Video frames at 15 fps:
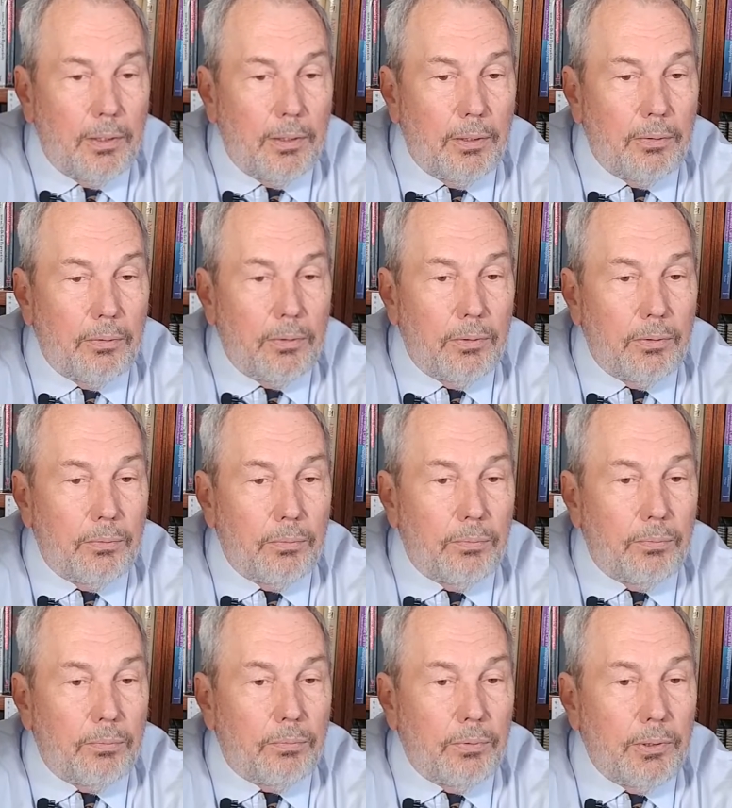a
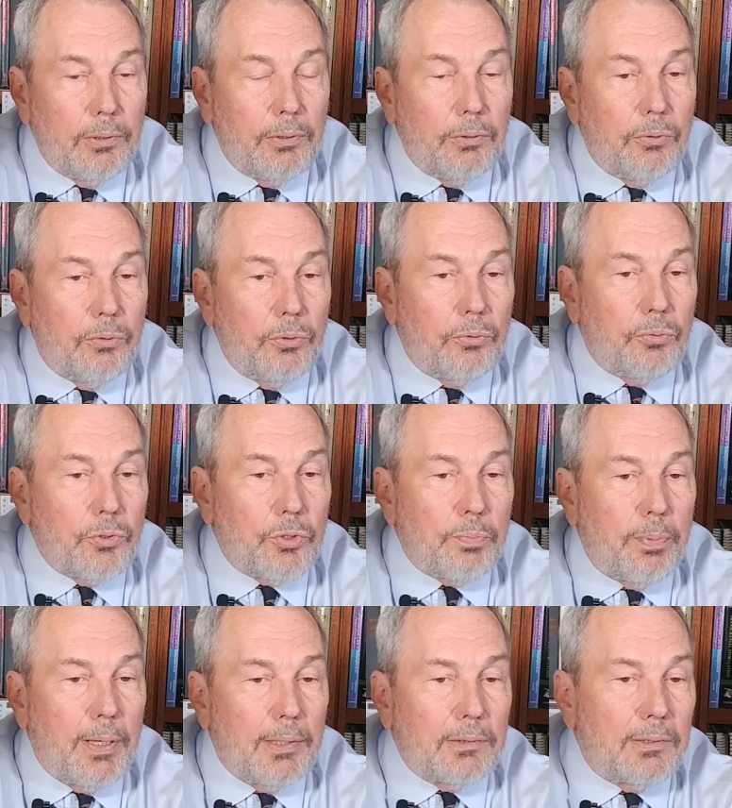really good
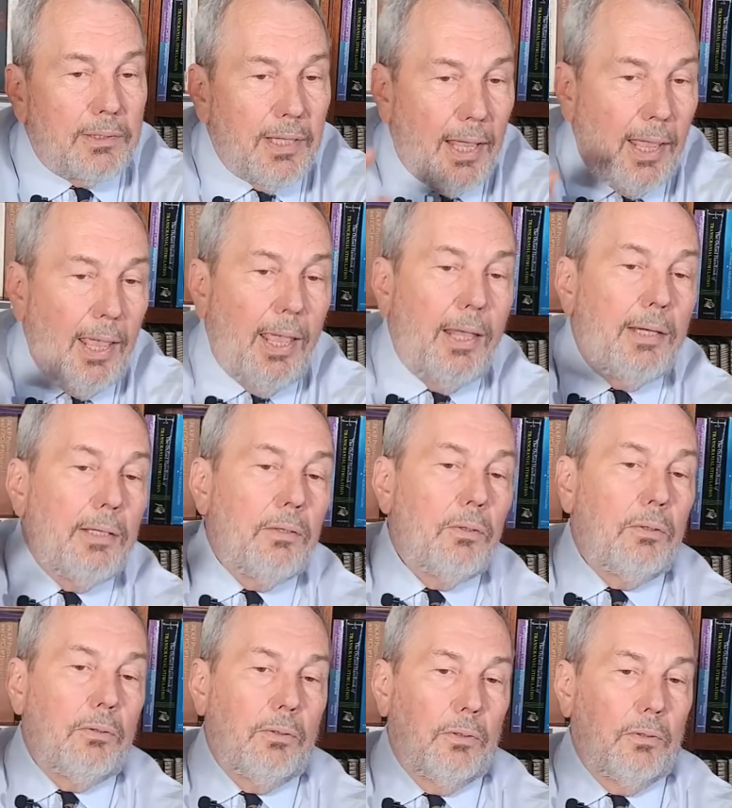response to
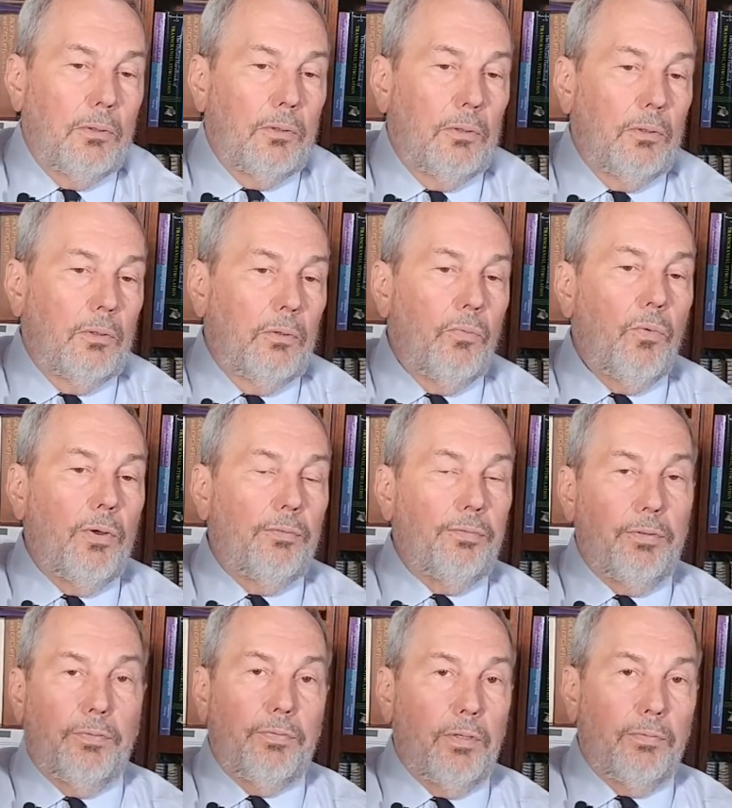adding
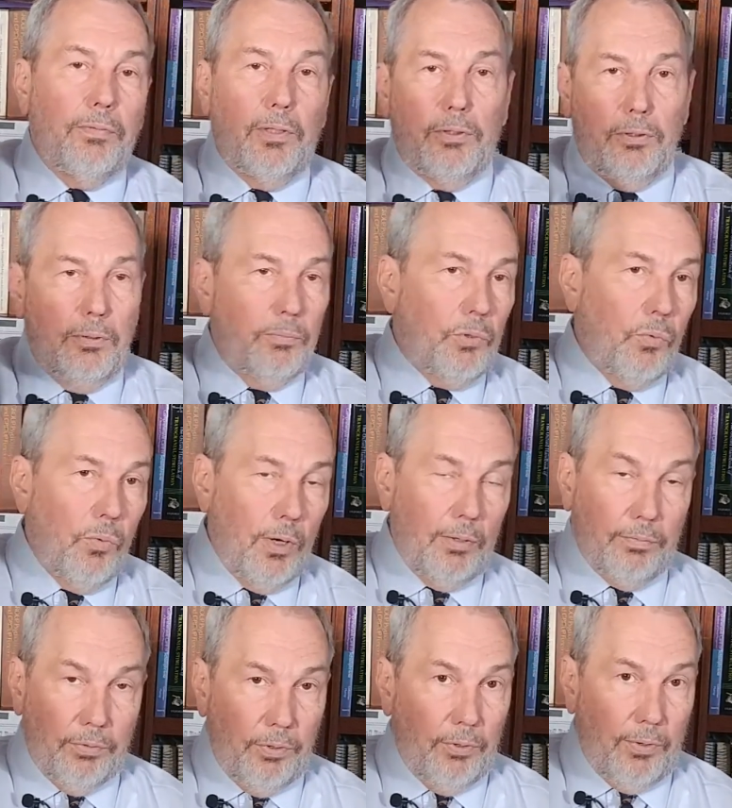150 of lithium to
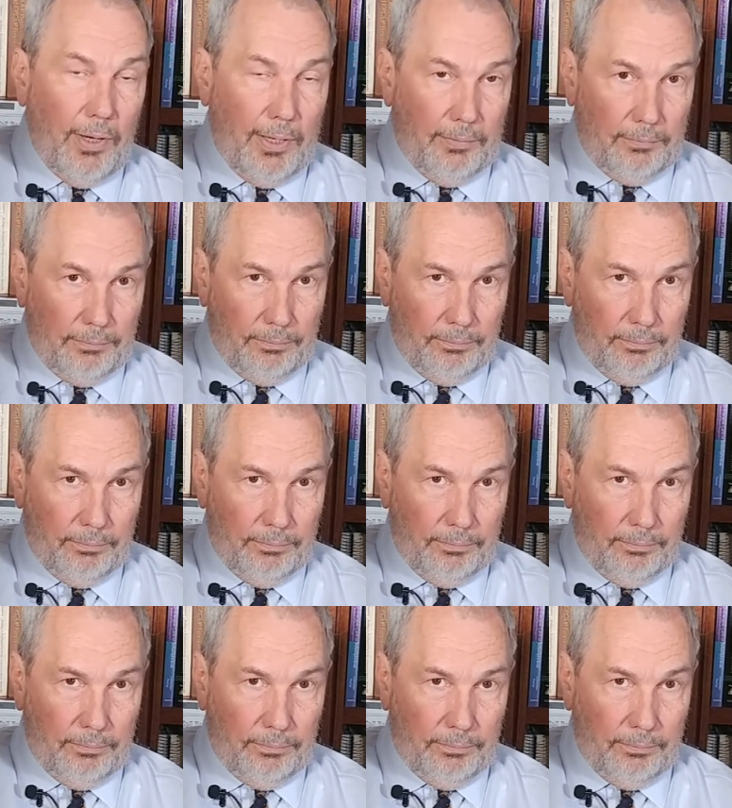whatever they're on.